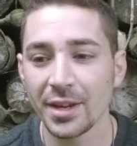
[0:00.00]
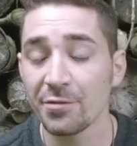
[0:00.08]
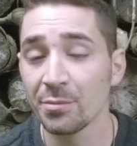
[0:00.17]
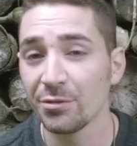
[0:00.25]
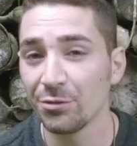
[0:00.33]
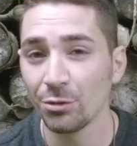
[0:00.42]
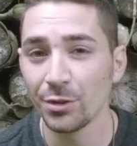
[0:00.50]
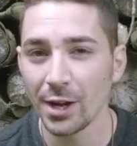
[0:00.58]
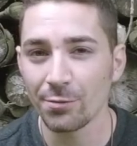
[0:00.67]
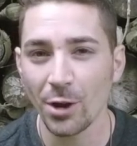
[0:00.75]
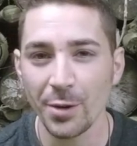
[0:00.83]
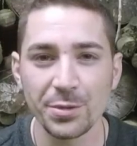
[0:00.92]
even before
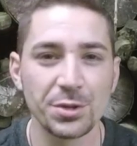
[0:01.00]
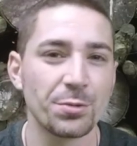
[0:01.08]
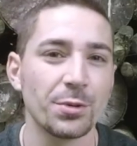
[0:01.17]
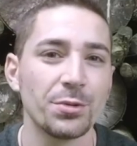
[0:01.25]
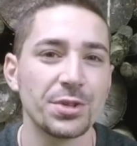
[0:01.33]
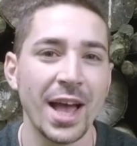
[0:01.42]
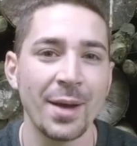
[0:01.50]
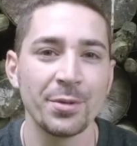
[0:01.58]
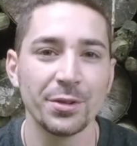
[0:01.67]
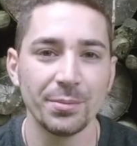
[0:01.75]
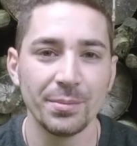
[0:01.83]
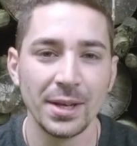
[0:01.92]
they're ripe the squirrels
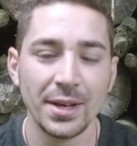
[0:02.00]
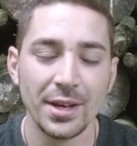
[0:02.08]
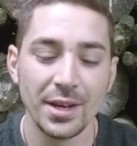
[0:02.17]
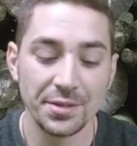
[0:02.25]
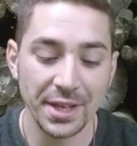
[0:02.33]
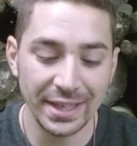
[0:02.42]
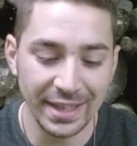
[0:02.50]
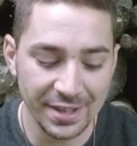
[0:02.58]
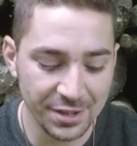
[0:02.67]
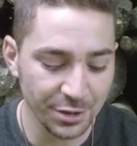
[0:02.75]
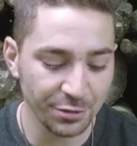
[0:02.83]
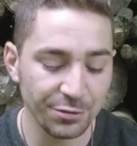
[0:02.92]
hammer them and they
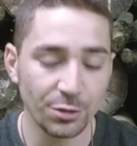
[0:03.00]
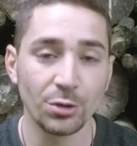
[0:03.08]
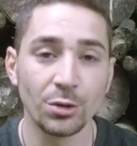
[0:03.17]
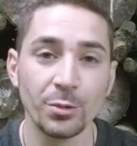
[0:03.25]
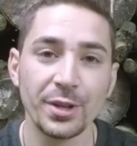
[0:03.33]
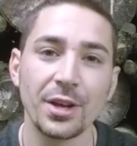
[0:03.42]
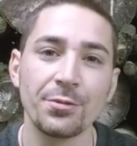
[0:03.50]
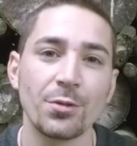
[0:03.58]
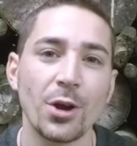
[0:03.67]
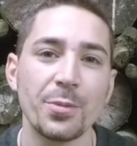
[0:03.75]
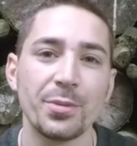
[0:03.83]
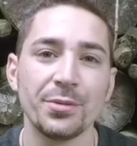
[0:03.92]
litter the floor with
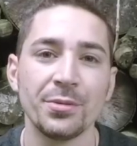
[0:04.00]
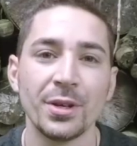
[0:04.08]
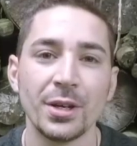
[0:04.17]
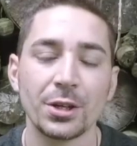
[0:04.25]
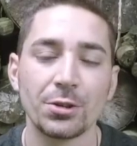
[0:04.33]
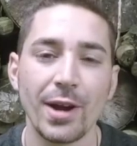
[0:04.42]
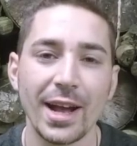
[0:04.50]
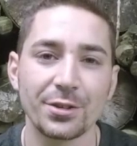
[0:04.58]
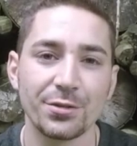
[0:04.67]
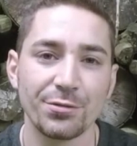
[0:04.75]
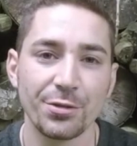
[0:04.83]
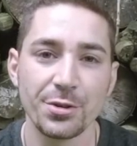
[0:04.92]
unripened
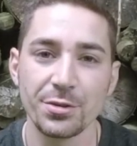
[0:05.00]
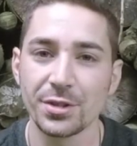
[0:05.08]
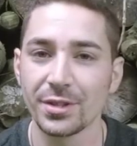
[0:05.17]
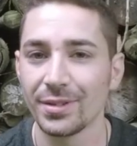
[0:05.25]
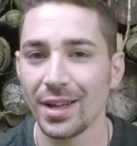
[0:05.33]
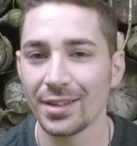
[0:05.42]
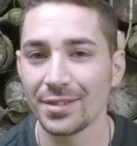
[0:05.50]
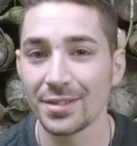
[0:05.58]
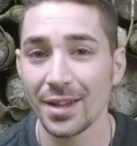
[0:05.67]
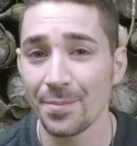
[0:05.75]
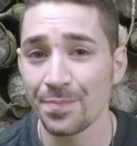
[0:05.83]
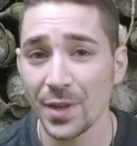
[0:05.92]
cracked fruit,
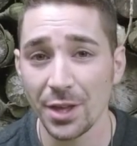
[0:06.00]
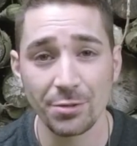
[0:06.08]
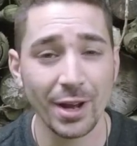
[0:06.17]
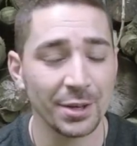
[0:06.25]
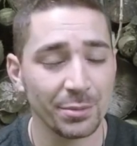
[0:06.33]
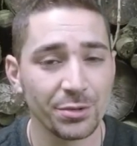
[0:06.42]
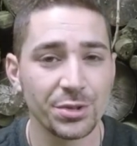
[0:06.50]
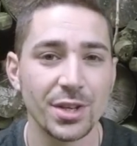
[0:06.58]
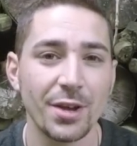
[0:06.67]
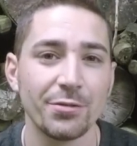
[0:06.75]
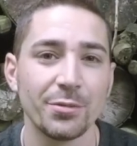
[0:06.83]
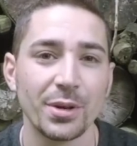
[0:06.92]
and other animals
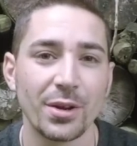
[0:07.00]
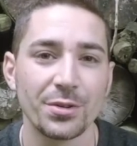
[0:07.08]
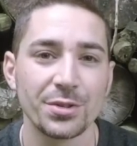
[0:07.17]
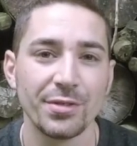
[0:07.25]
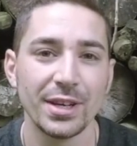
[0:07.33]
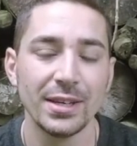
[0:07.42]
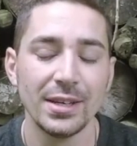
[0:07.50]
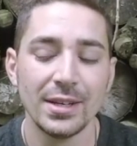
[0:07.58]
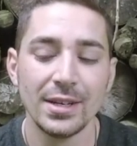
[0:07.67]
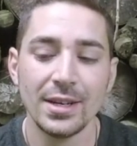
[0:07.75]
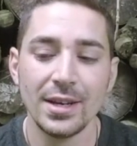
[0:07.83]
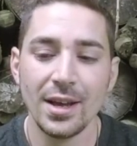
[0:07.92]
suffer because of it.
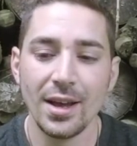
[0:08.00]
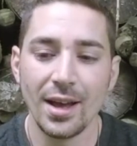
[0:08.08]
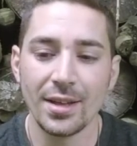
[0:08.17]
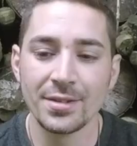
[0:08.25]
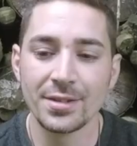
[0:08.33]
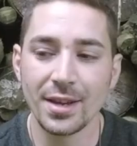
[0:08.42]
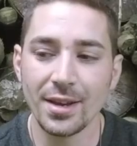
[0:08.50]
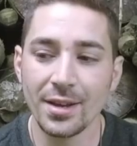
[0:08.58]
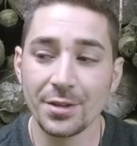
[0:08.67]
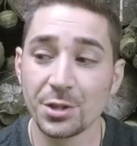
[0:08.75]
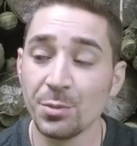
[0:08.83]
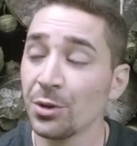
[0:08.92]
And
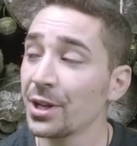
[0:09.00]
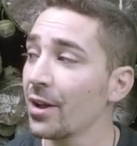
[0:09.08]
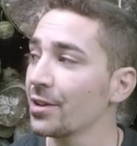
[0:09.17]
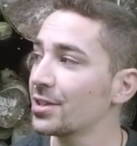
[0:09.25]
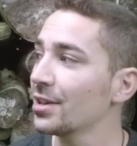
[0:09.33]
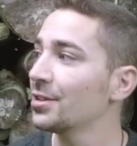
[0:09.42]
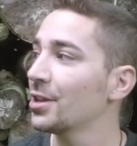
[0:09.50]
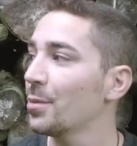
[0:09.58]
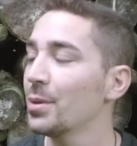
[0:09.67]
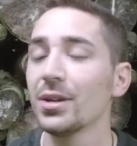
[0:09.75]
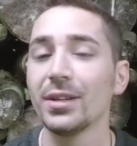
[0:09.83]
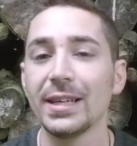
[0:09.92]
this morning I turned
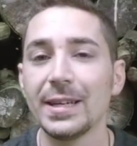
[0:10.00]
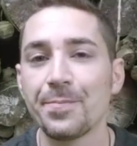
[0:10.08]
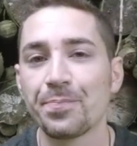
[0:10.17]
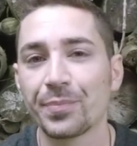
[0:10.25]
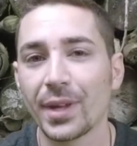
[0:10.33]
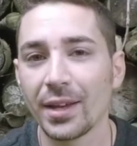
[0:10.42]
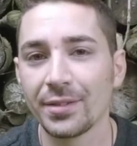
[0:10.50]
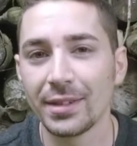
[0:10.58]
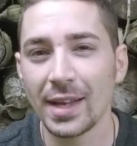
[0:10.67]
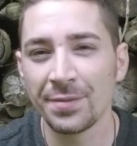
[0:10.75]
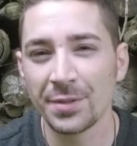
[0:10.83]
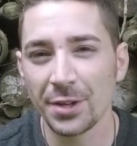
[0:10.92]
up early and the
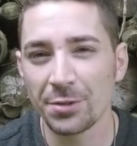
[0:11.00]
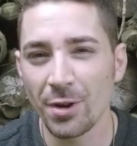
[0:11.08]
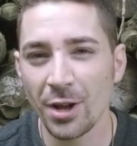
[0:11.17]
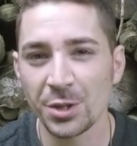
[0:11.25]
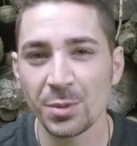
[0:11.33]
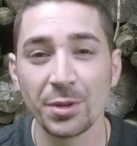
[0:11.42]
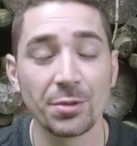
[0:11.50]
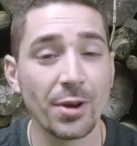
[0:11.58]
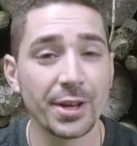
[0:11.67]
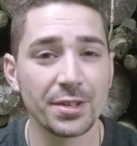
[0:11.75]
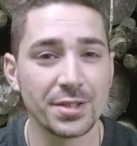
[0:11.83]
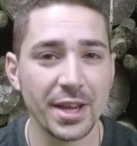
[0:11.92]
landowner asked me whether
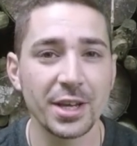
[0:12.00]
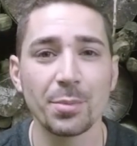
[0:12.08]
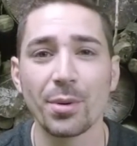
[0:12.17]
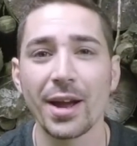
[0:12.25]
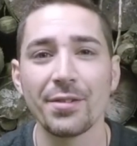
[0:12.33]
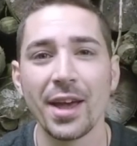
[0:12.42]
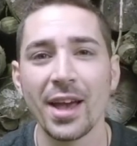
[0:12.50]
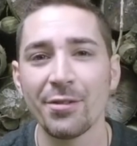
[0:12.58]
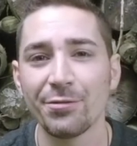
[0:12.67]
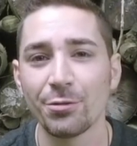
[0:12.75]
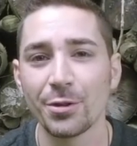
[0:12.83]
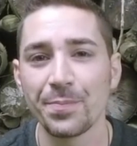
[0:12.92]
I could take a brown
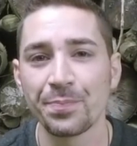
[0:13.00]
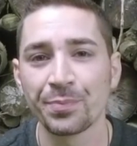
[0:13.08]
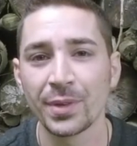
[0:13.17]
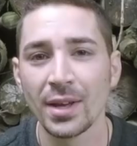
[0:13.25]
hare for him.